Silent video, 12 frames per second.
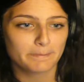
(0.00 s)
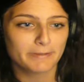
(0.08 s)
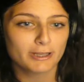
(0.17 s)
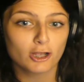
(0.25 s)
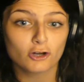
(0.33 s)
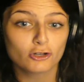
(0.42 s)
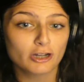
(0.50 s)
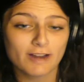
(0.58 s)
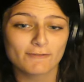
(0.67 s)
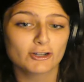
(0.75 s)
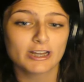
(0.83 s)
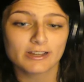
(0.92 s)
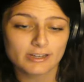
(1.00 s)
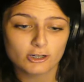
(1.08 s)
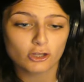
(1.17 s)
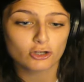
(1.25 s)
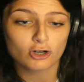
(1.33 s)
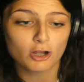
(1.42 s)
but y'all never take each
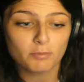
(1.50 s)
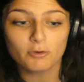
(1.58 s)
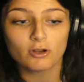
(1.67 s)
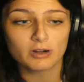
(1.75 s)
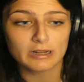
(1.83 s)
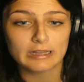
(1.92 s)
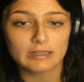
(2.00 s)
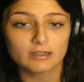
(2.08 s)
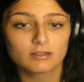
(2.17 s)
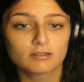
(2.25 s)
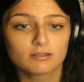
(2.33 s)
other up on it.